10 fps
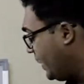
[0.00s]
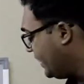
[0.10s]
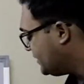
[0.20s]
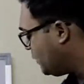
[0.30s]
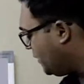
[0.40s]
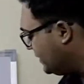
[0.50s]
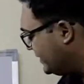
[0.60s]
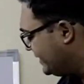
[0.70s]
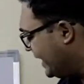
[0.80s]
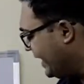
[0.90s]
has got
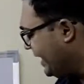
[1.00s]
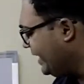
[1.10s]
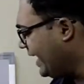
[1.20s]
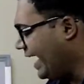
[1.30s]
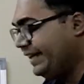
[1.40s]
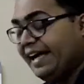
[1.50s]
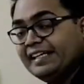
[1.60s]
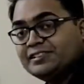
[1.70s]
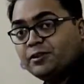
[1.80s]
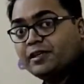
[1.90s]
serine
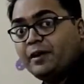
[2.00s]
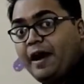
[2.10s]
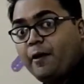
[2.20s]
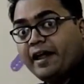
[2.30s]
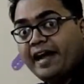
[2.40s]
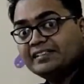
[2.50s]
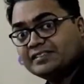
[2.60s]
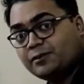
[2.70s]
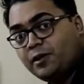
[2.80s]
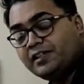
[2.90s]
attached, or
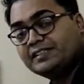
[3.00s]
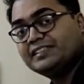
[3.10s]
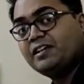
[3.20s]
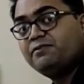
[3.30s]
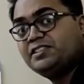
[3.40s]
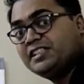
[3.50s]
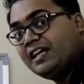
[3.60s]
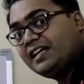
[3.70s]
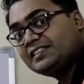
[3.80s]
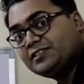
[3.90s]
has got itself
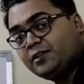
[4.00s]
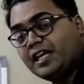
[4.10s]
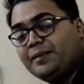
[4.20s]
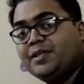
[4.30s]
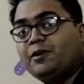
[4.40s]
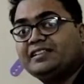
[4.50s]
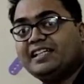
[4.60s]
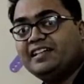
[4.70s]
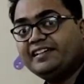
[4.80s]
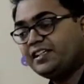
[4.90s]
charged or amino
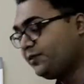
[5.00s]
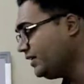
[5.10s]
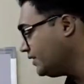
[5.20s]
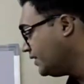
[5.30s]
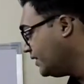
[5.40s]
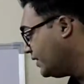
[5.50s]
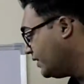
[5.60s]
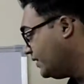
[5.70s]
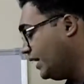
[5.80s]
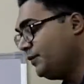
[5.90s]
acylated with
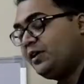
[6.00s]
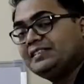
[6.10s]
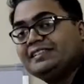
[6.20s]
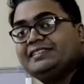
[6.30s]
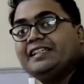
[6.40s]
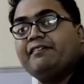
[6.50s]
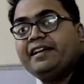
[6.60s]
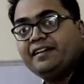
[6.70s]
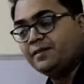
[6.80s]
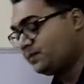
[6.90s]
the amino acid
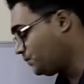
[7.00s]
serine.